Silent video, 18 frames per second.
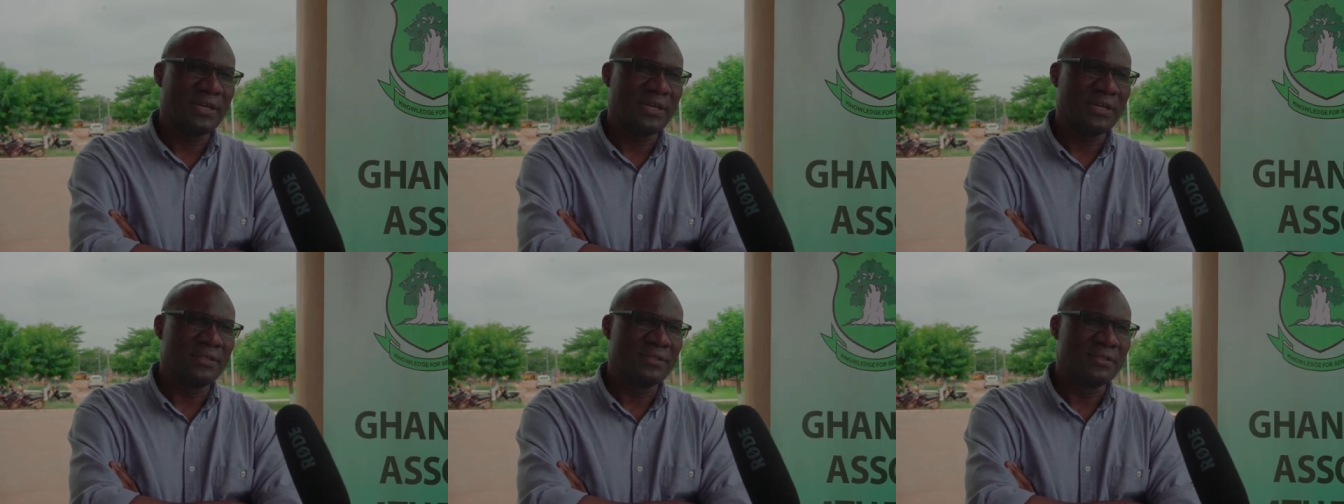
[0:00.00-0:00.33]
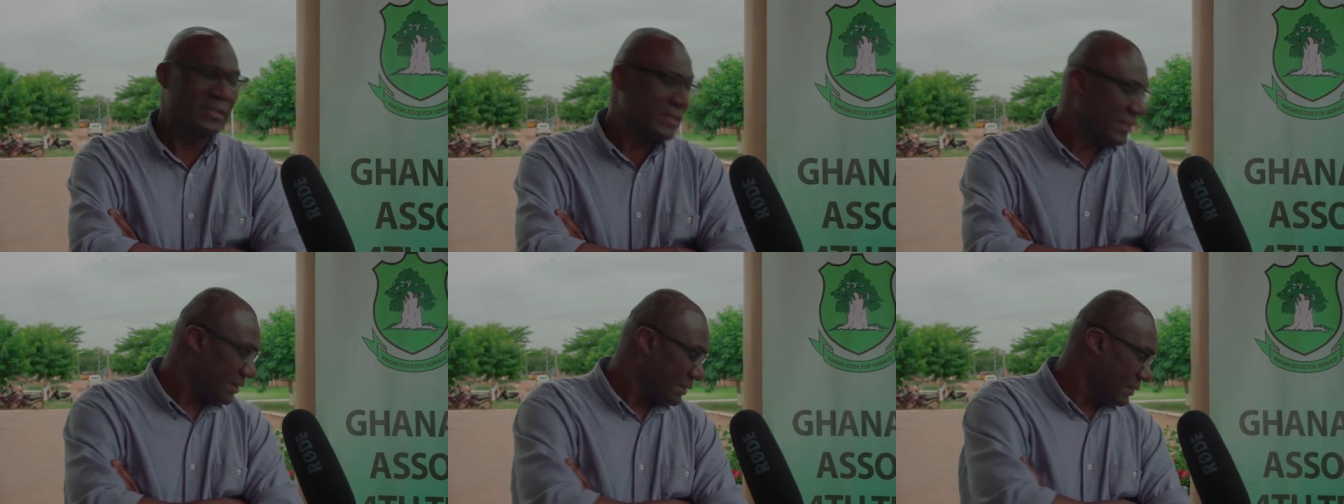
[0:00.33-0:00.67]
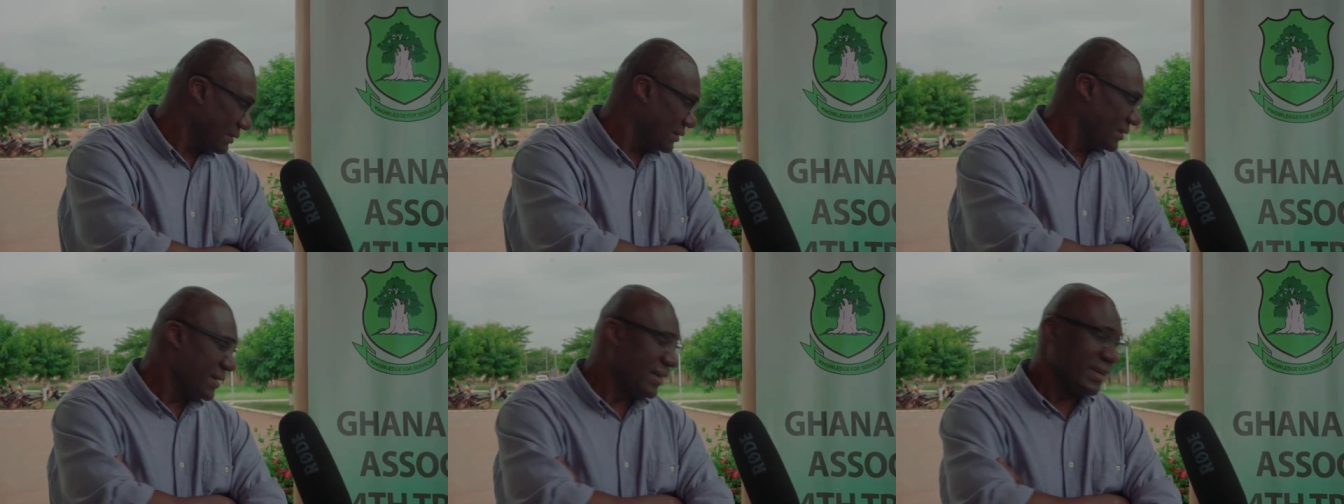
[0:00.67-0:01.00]
and
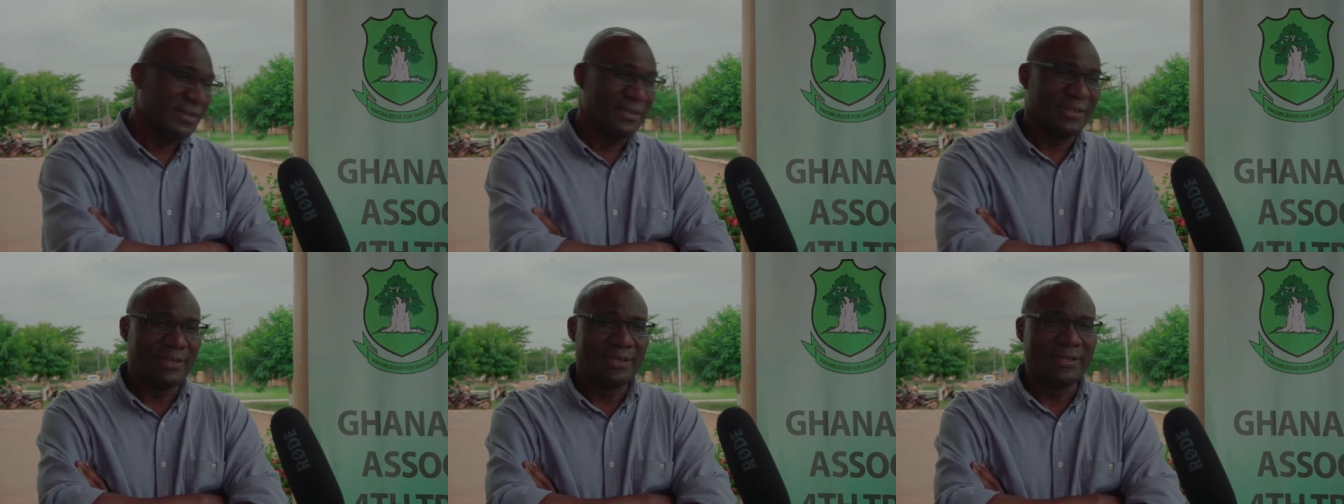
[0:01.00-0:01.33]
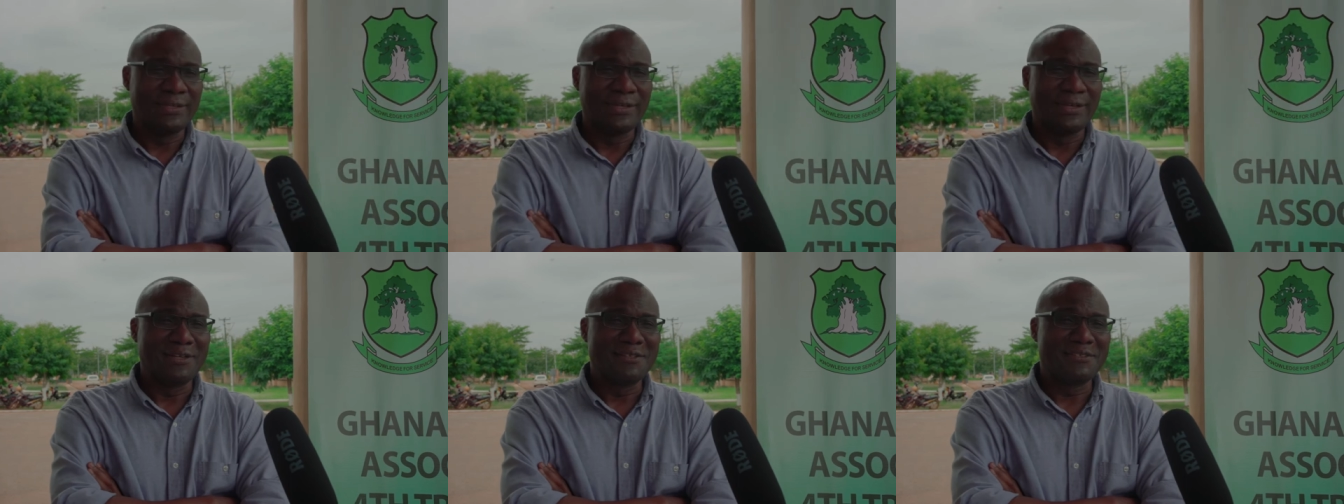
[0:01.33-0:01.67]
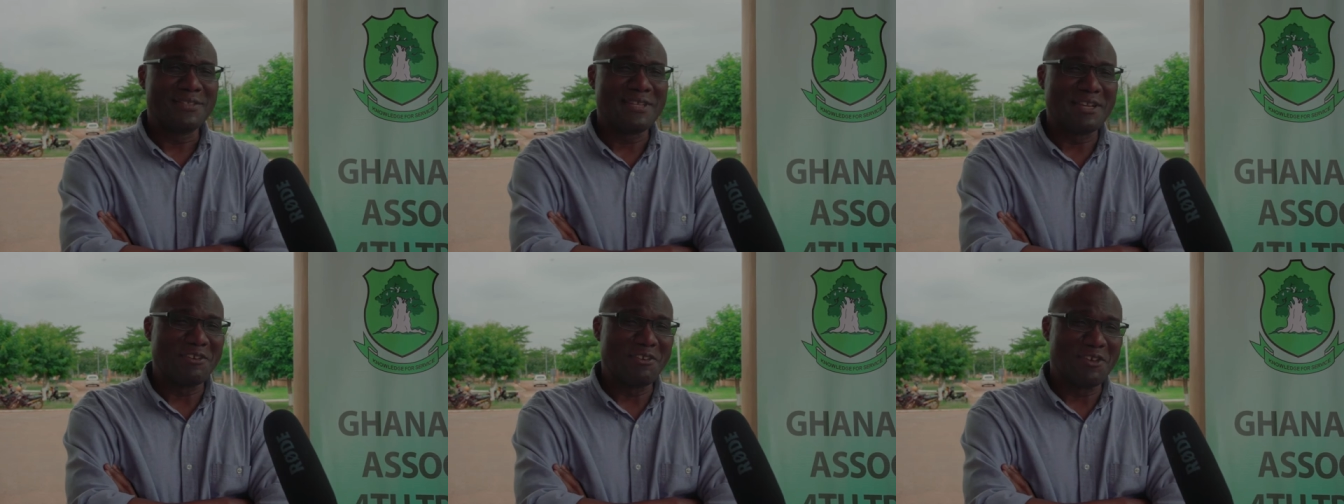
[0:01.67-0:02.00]
uh,
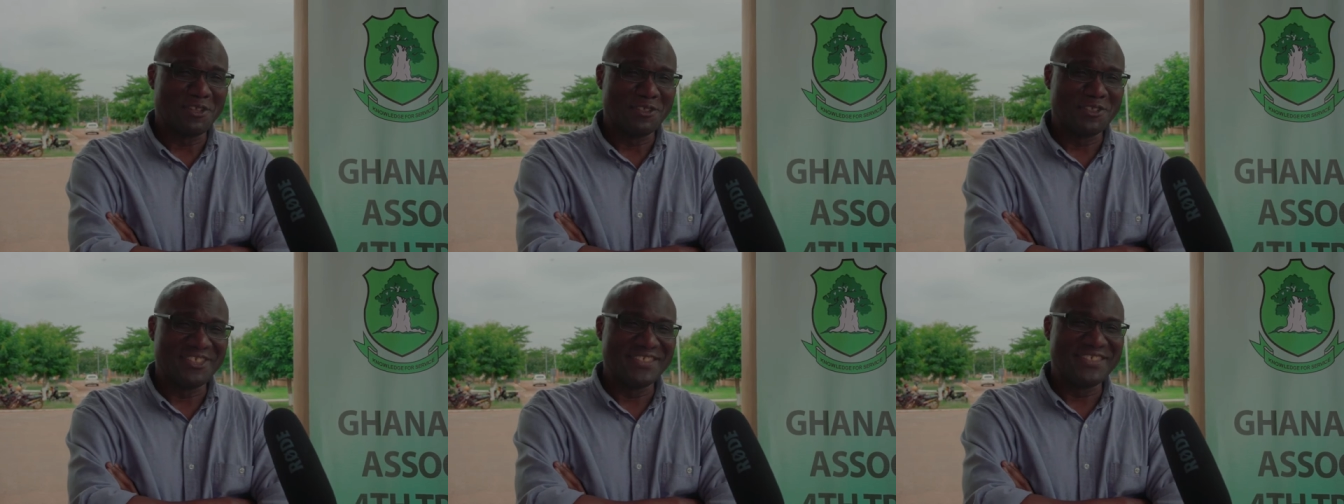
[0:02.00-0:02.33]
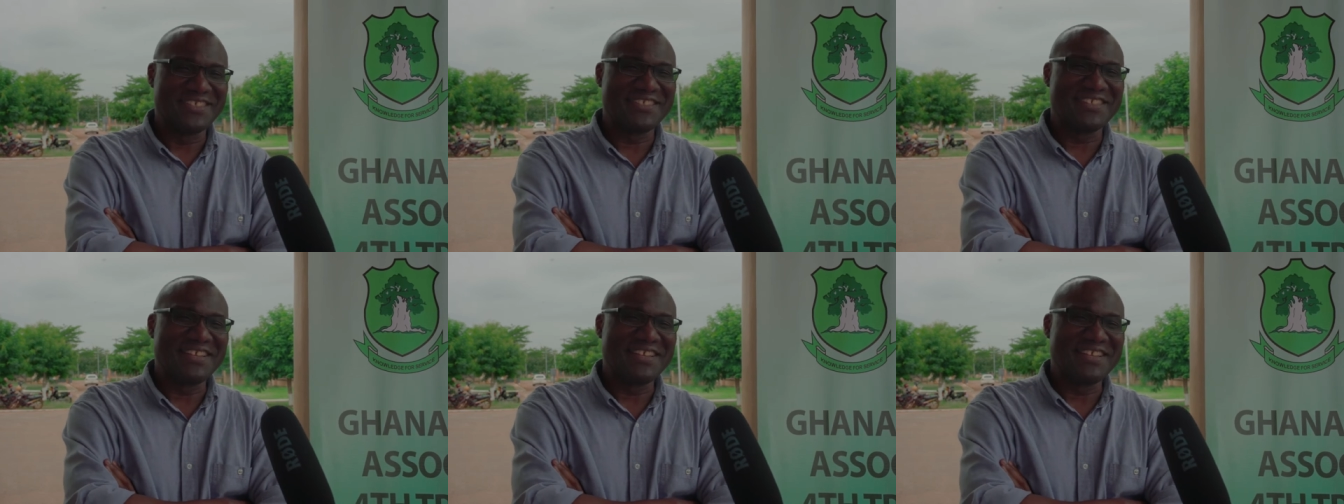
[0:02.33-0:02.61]
technologies,